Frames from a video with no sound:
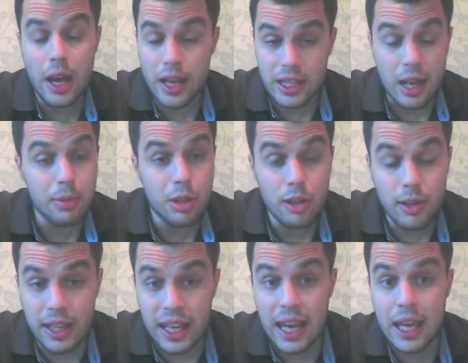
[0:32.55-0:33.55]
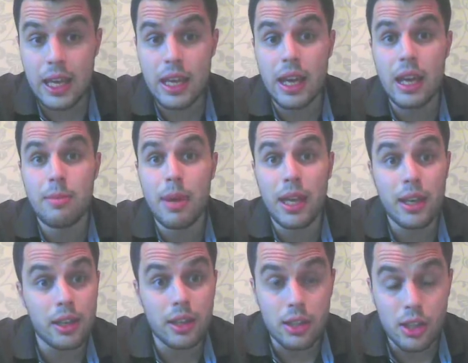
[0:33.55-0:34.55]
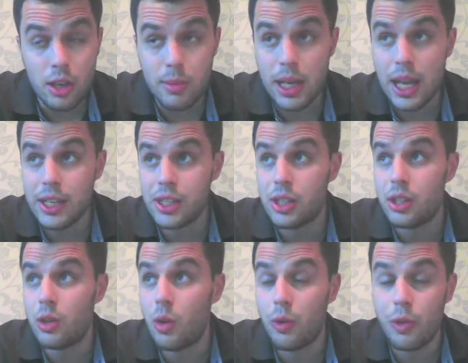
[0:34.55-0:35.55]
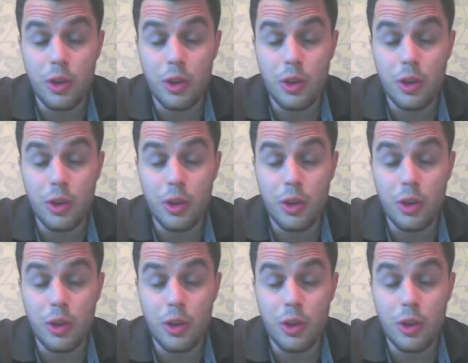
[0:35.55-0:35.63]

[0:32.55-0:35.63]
is absolutely key in making the determination of